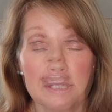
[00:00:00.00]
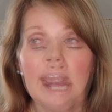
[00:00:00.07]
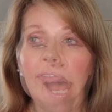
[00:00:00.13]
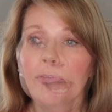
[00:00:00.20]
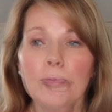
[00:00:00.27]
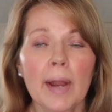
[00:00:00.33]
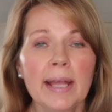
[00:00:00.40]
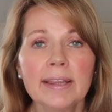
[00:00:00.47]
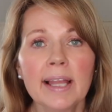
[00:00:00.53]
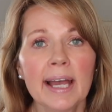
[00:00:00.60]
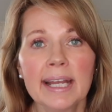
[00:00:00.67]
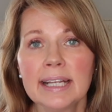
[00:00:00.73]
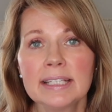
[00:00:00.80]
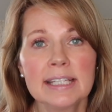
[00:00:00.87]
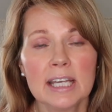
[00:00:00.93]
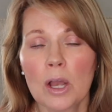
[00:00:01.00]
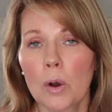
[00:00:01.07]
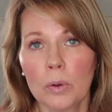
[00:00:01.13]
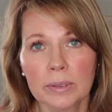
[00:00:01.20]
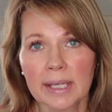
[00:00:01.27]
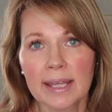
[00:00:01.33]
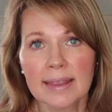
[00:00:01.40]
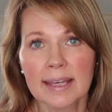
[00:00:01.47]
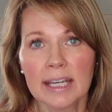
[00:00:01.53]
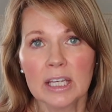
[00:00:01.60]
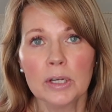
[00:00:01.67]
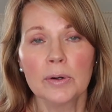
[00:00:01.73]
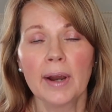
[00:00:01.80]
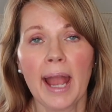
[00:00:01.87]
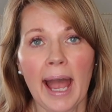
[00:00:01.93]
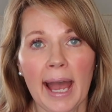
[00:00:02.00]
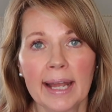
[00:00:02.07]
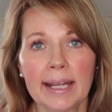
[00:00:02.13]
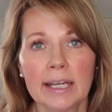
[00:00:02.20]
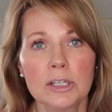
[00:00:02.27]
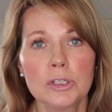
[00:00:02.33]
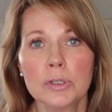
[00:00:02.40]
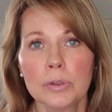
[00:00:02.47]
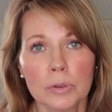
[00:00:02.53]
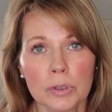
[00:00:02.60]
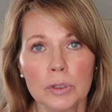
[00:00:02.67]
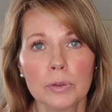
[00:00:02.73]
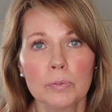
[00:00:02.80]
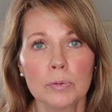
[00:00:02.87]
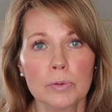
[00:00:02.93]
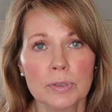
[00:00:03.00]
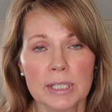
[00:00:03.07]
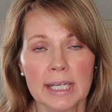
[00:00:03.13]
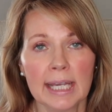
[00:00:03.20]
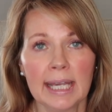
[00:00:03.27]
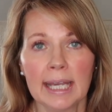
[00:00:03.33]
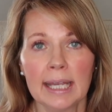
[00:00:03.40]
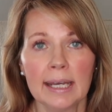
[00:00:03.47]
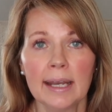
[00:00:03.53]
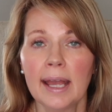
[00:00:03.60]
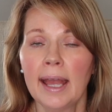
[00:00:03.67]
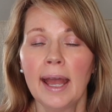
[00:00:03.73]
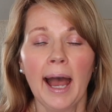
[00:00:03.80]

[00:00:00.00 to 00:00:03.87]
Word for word: If red light is the only thing you're adding to your routine,